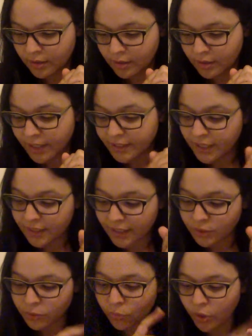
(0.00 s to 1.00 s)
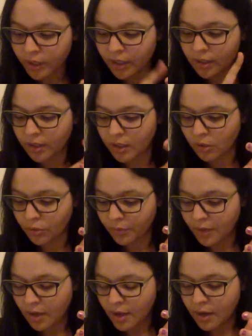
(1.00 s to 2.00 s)
that's it. That's for work and Q.
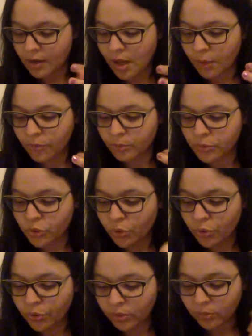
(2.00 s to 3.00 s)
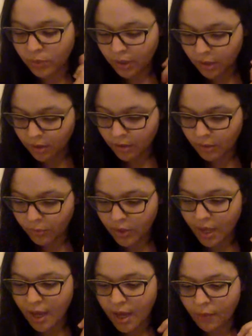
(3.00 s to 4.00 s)
Now from 2 to 3, we
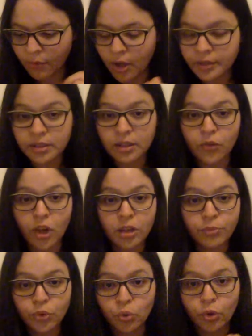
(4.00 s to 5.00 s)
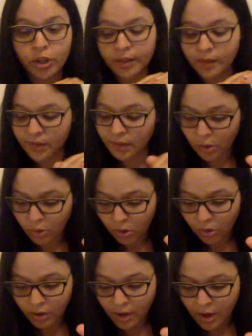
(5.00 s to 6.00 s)
have constant volume, so work is
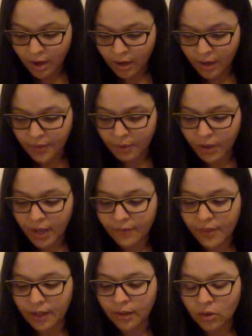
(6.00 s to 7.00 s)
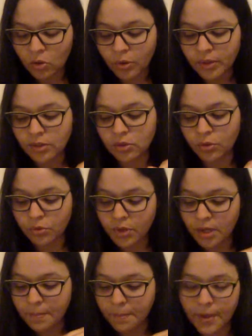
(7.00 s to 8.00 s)
0. And then we have that Q is
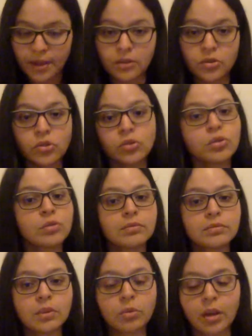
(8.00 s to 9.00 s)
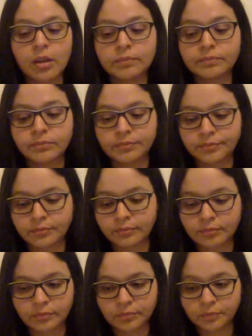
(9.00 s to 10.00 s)
U3 minus U2, okay?
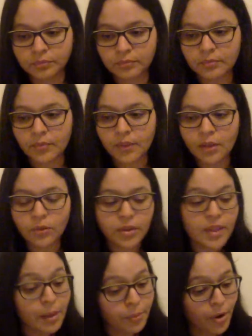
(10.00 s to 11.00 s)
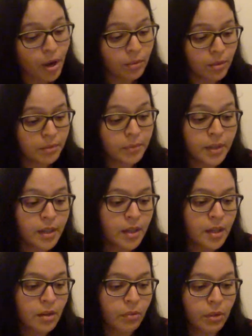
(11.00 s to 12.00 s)
So in that problem,
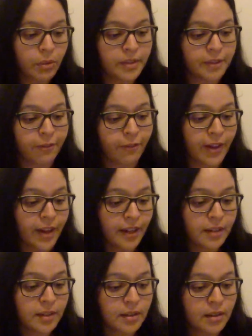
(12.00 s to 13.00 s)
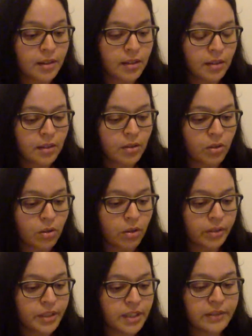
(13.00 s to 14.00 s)
we want to find
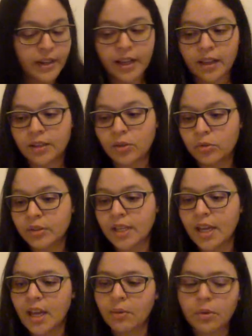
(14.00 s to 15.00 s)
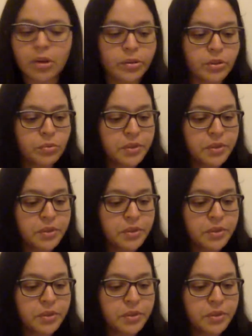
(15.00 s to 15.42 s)
all these values, and we also